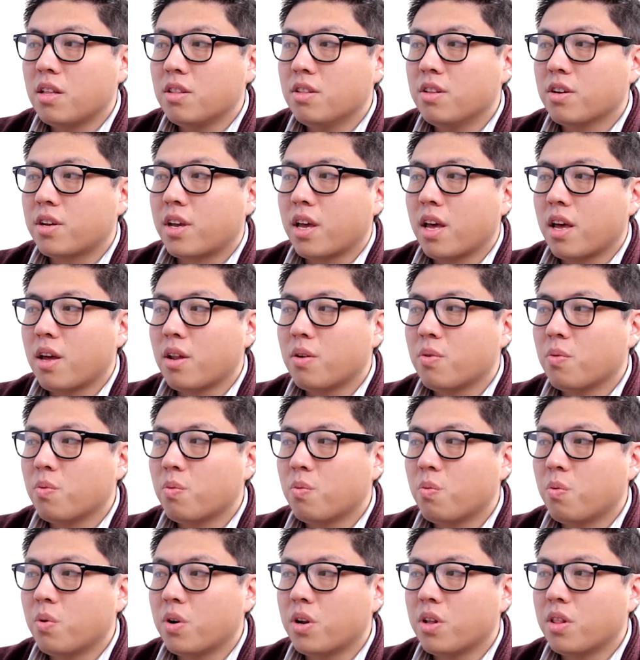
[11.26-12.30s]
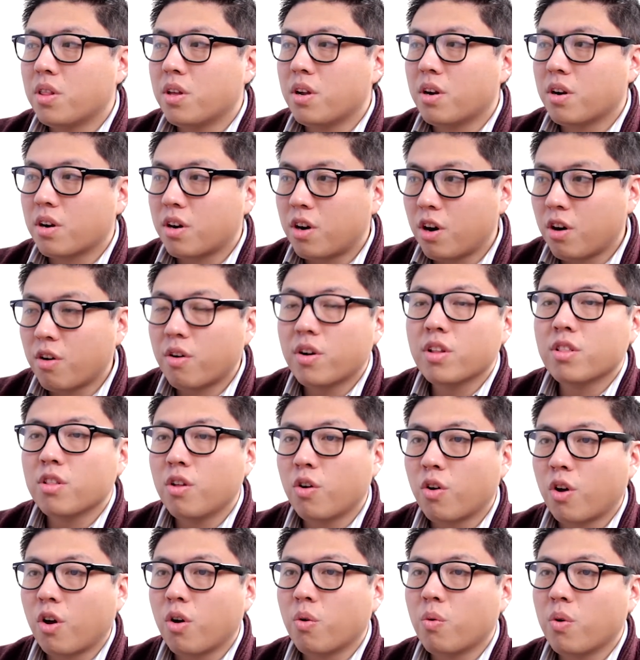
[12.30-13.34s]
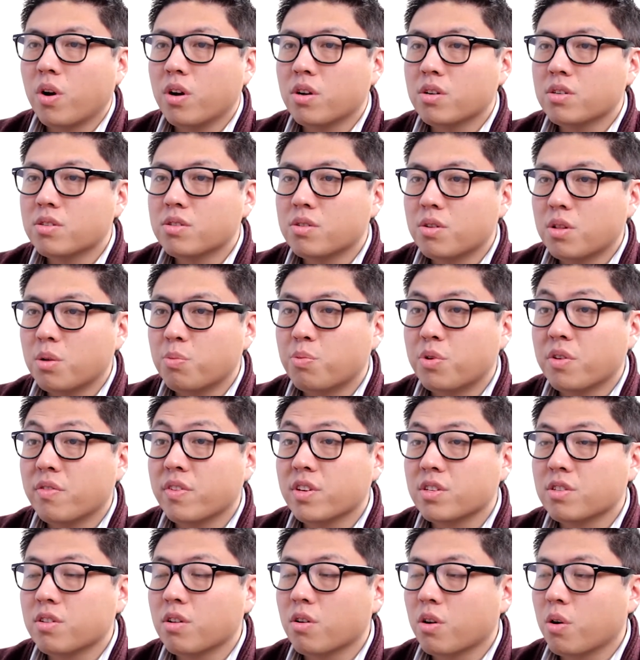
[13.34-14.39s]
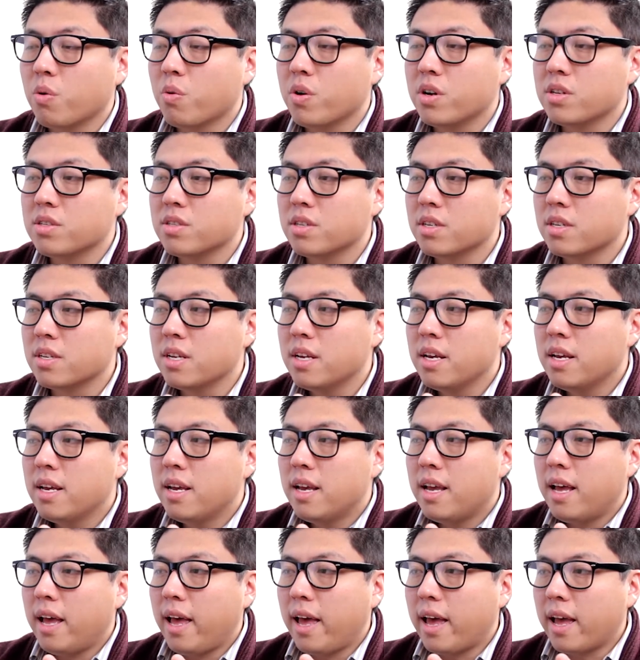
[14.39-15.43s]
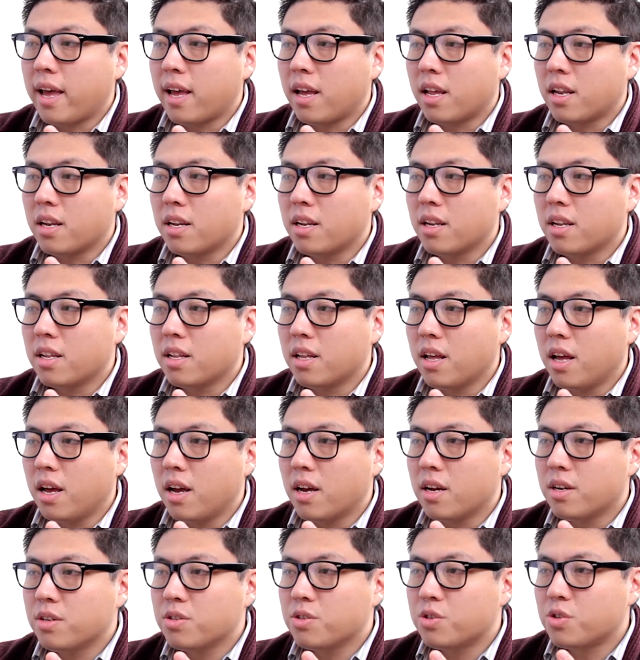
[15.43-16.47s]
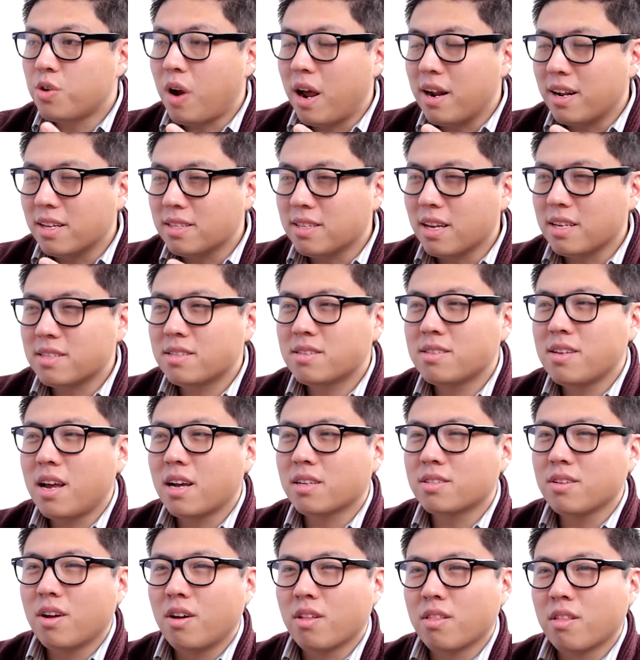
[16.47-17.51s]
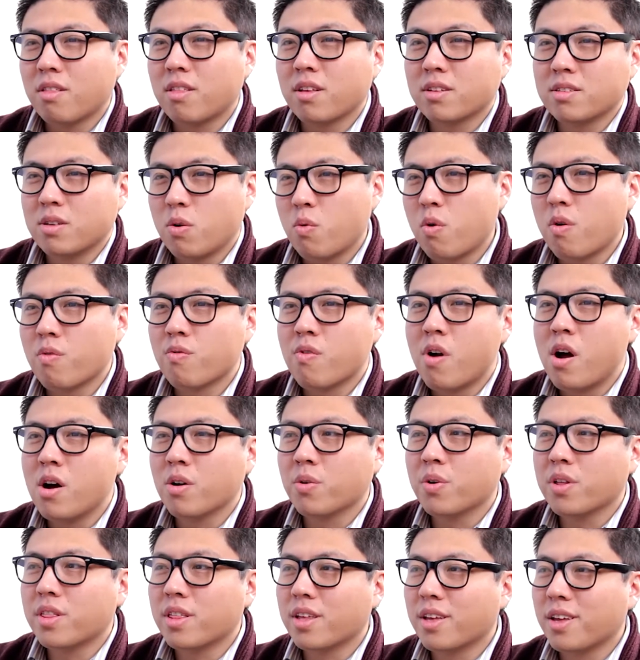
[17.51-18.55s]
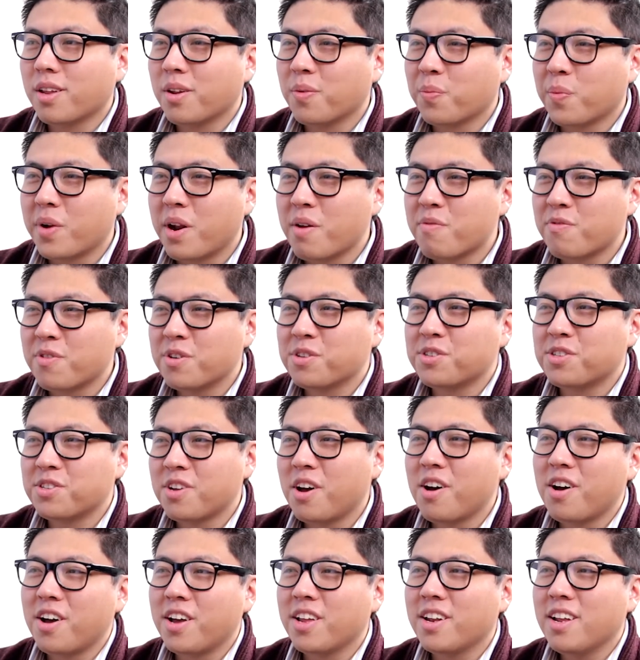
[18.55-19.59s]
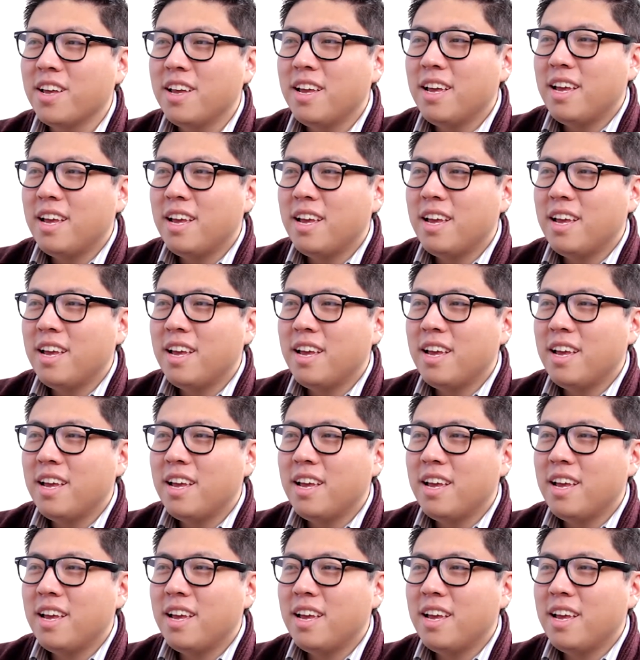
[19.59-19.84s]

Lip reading: look at where their current logo was, or the previous logo was, and try to dissect all the things that were wrong with it. And when I first saw it,